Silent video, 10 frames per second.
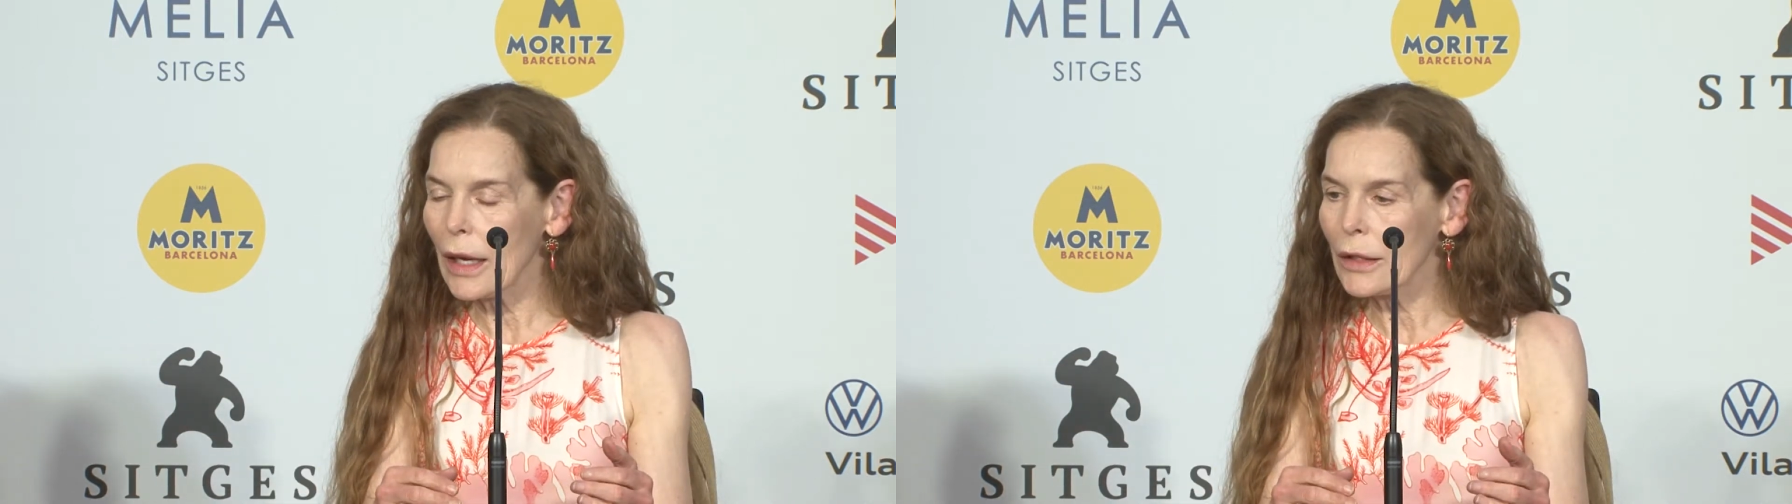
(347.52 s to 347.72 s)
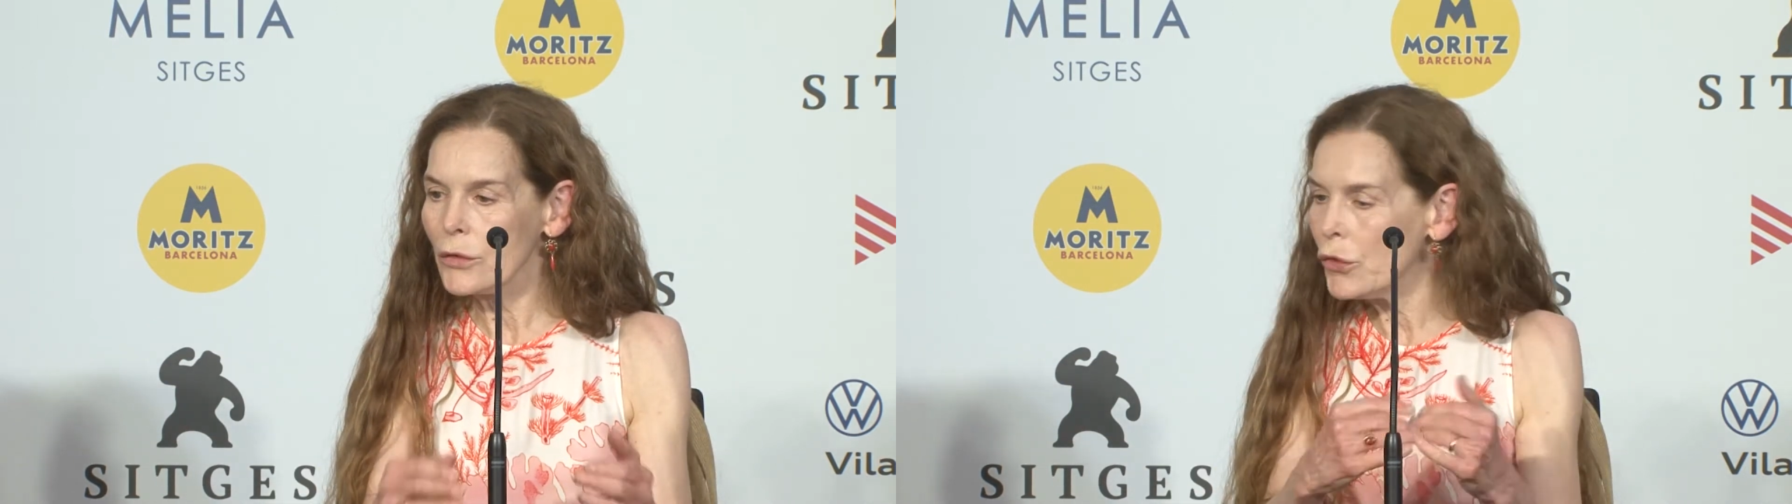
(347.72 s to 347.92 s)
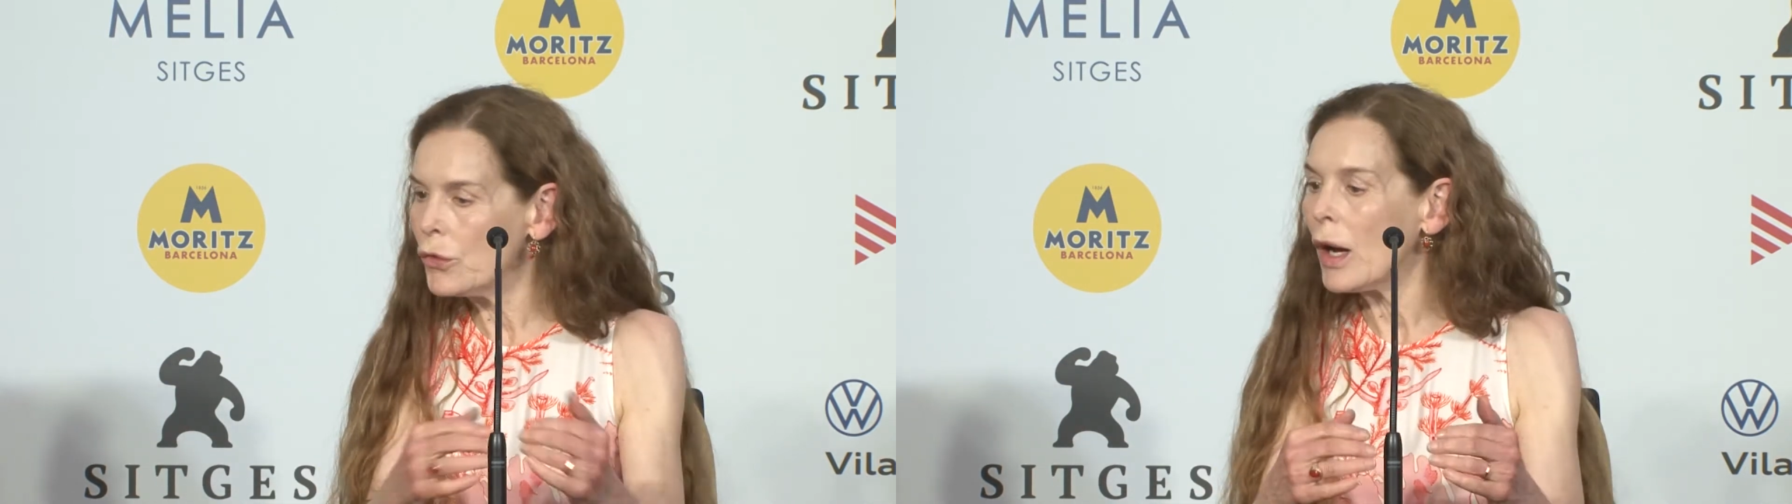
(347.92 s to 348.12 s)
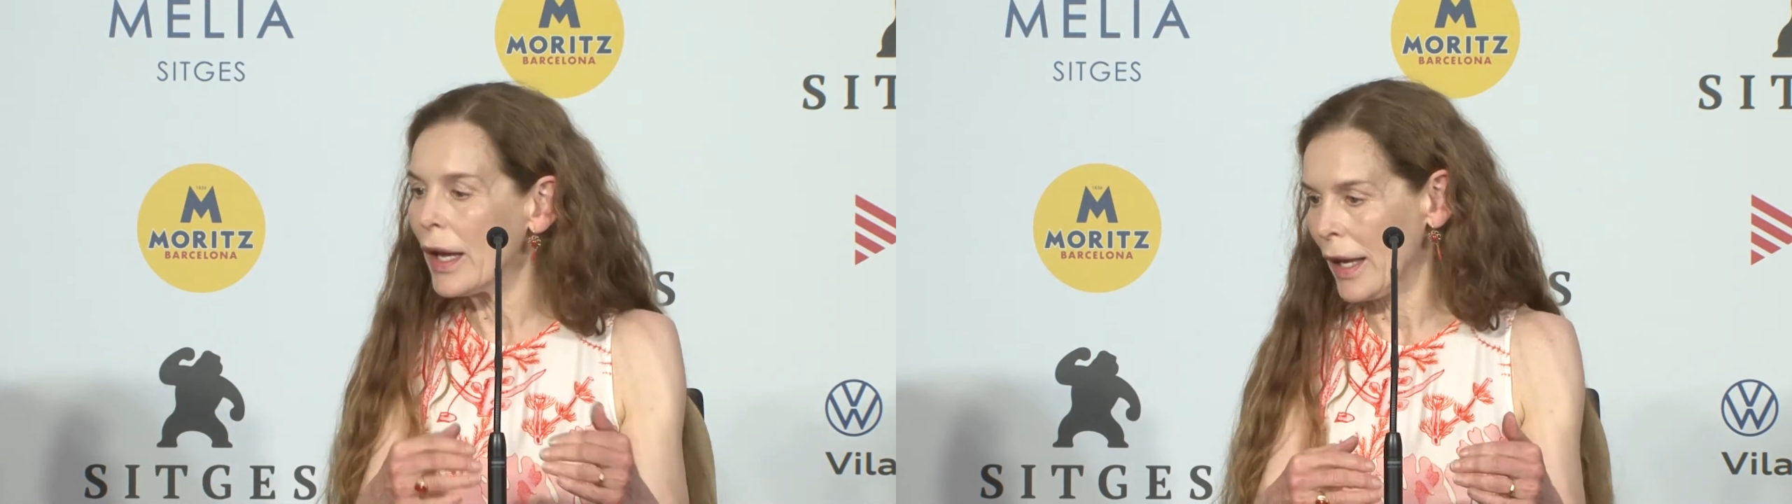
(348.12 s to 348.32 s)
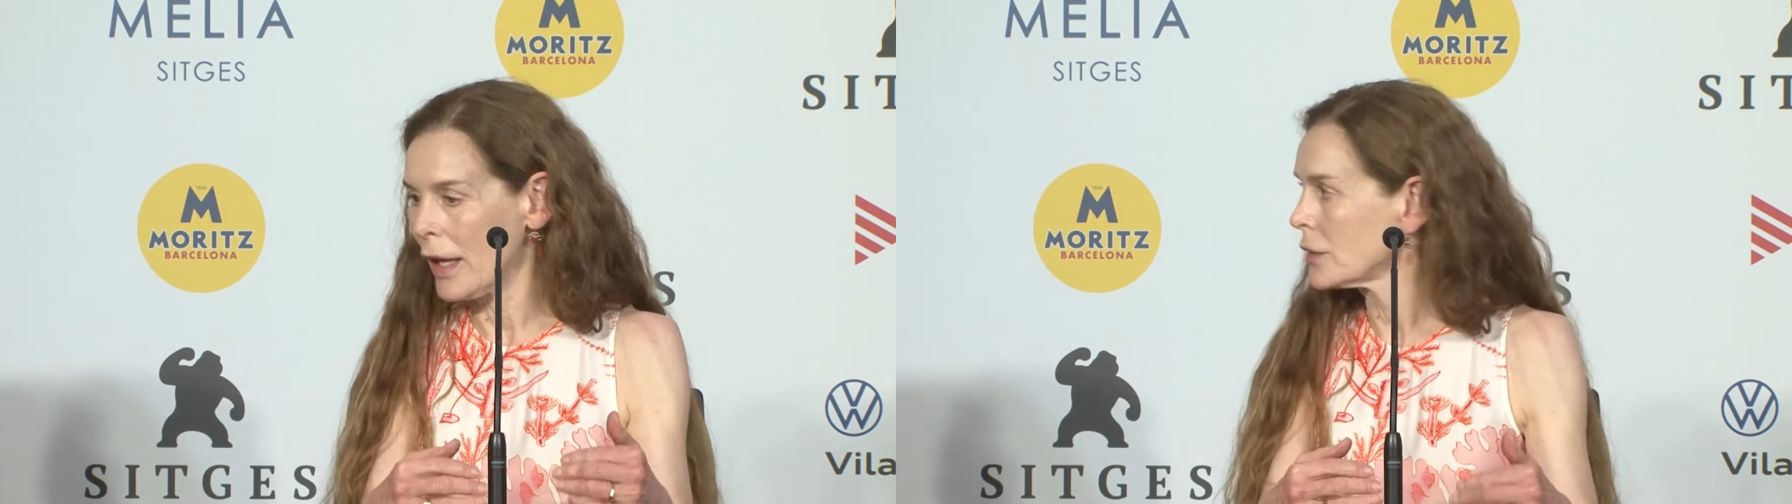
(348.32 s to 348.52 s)
knew I
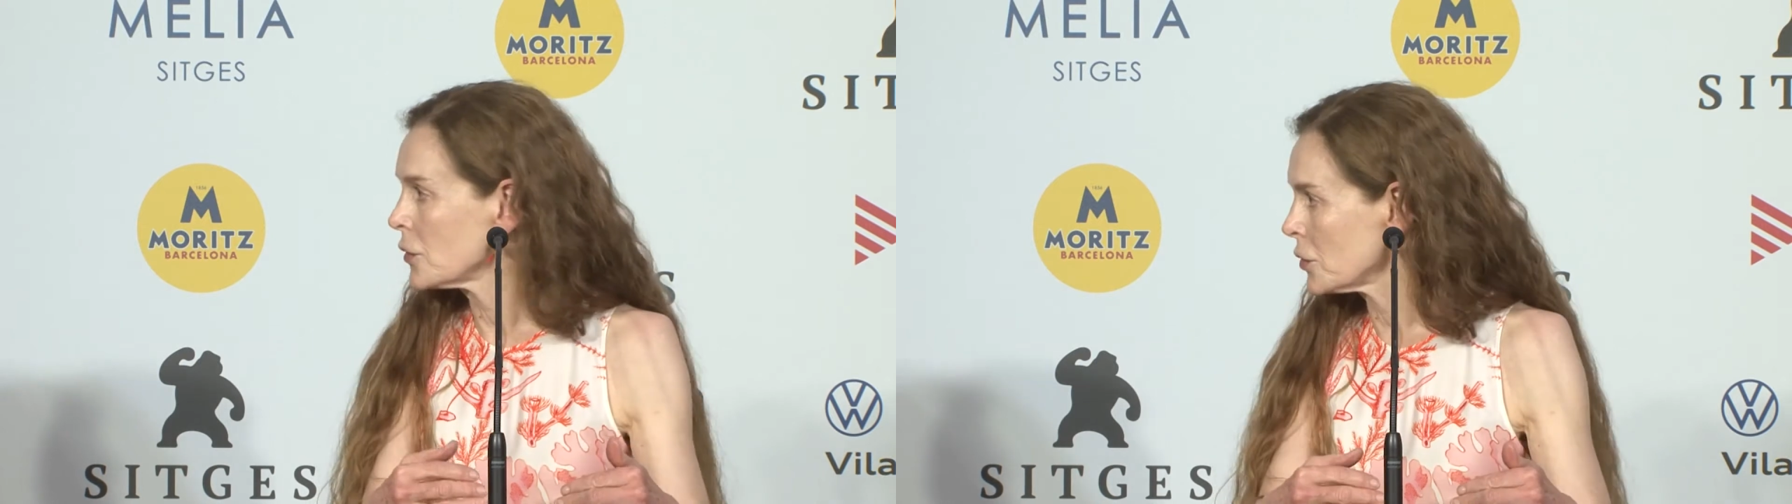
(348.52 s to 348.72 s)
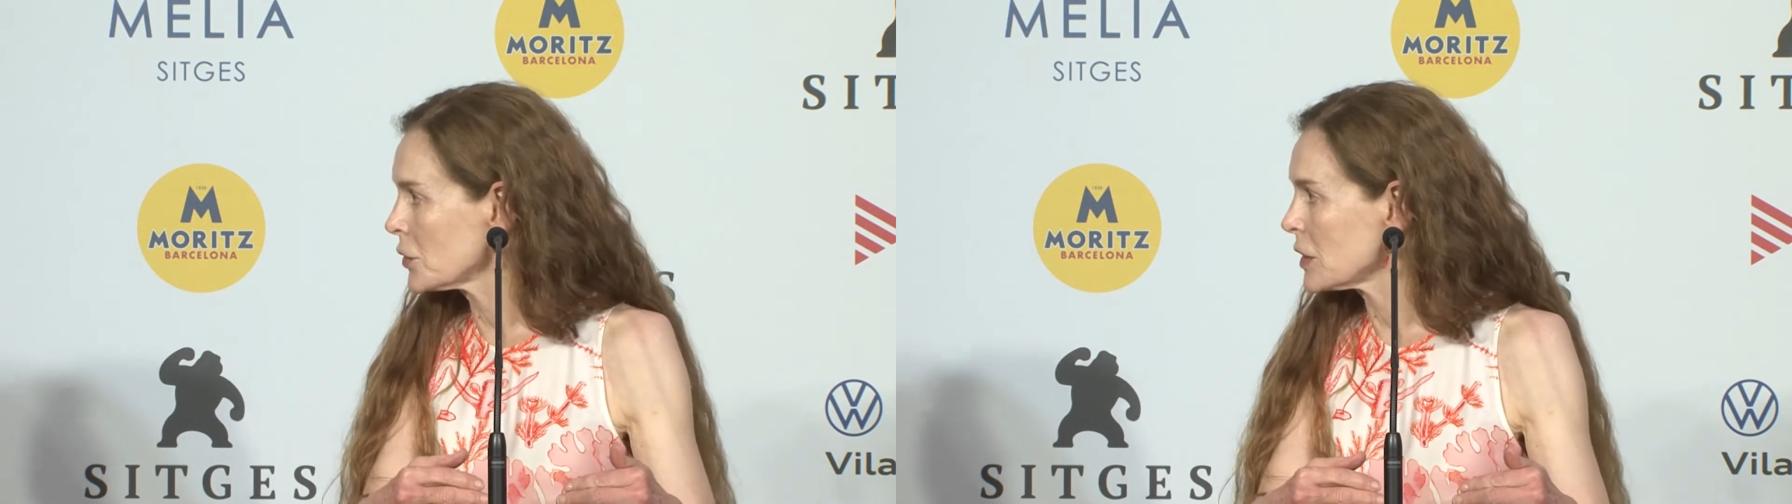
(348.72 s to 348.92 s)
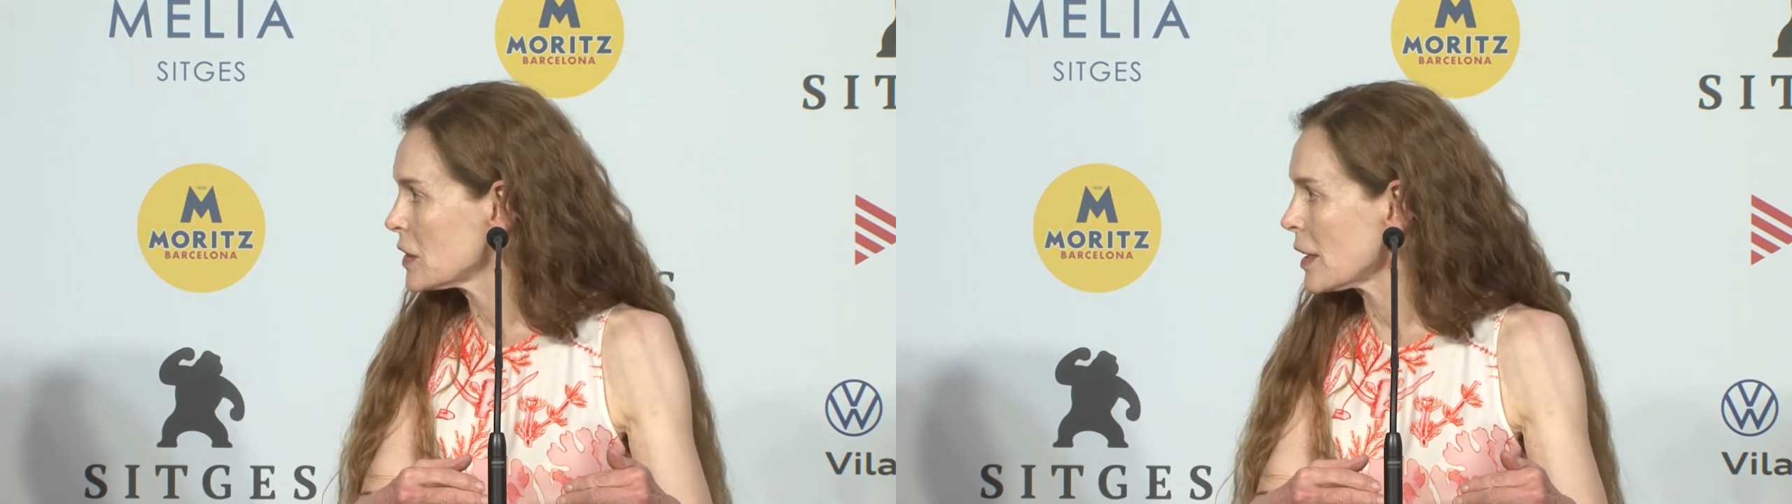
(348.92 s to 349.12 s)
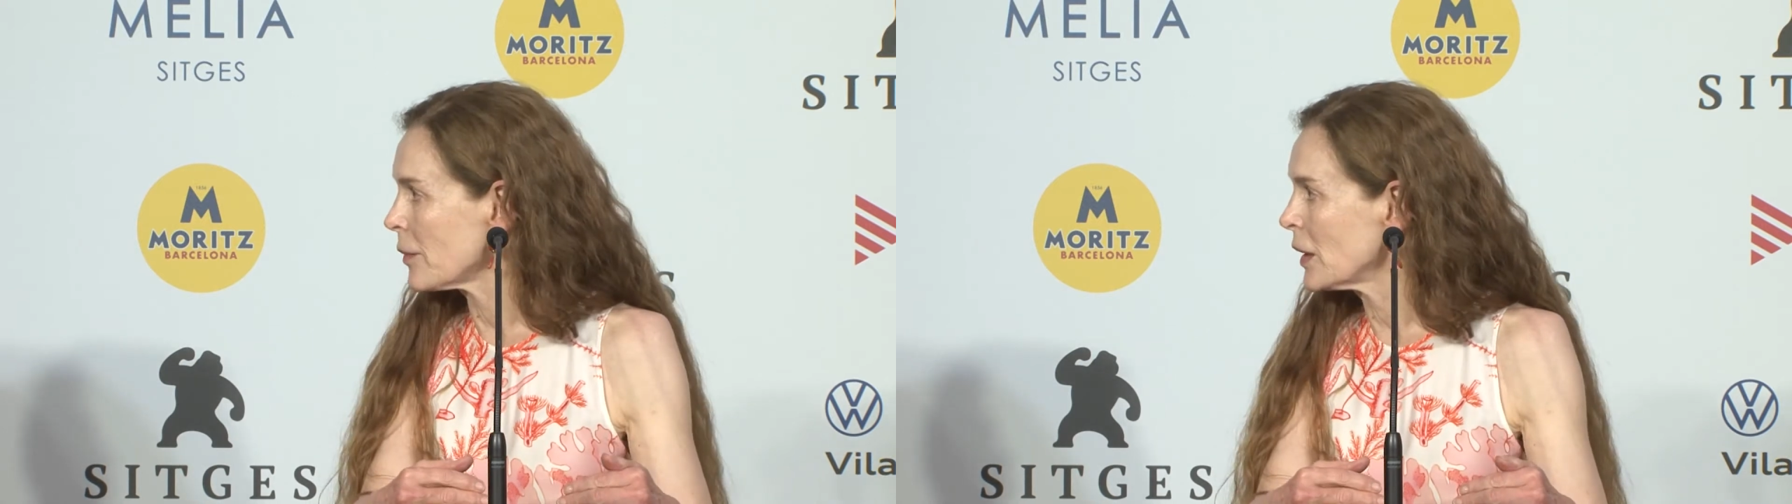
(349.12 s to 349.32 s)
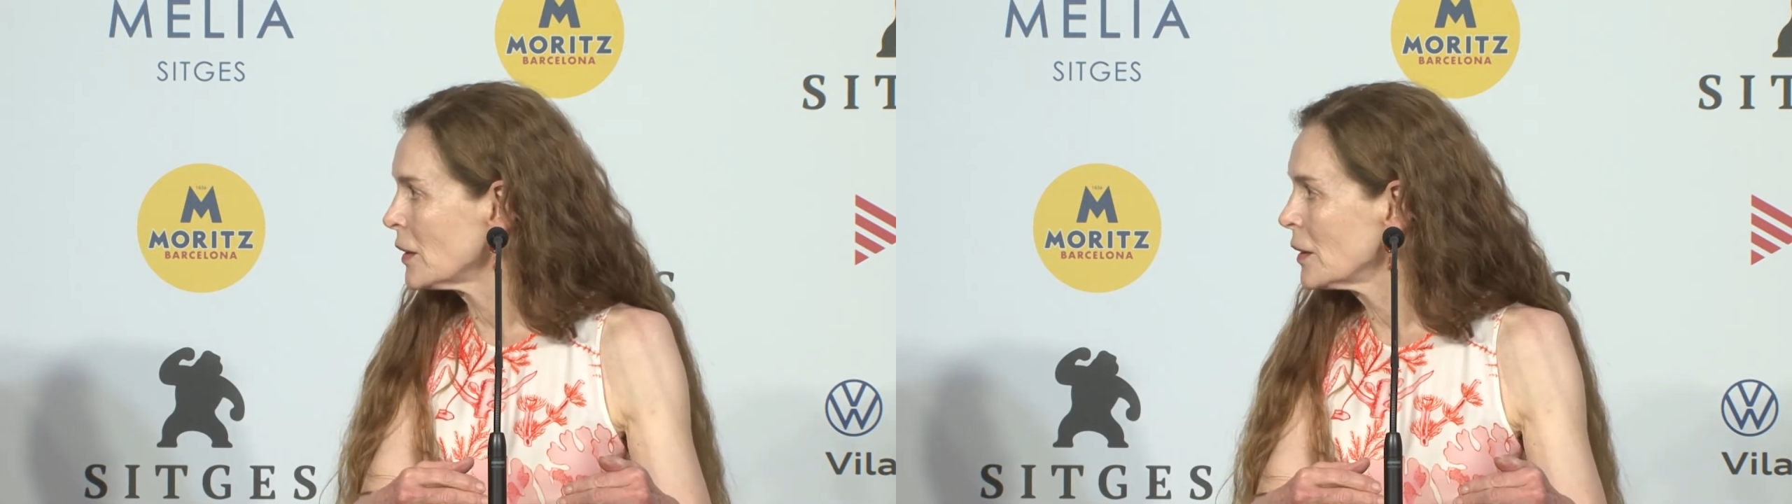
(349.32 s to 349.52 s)
had Haunted
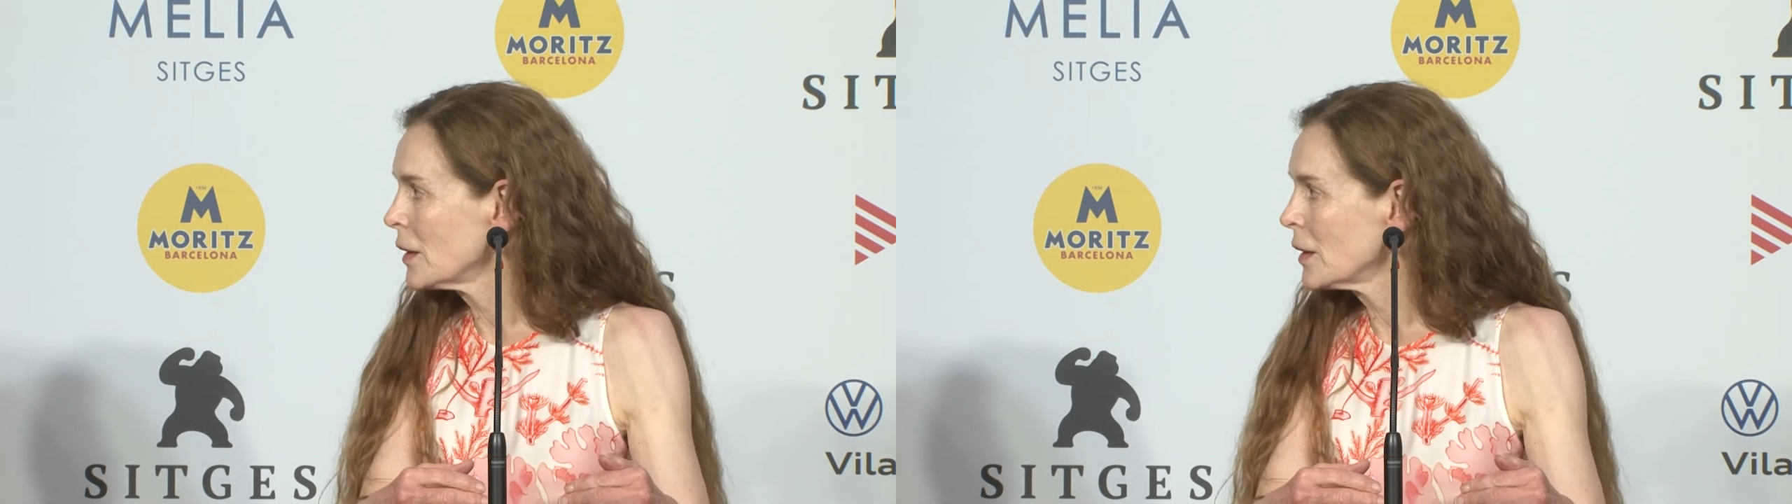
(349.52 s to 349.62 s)
Summer,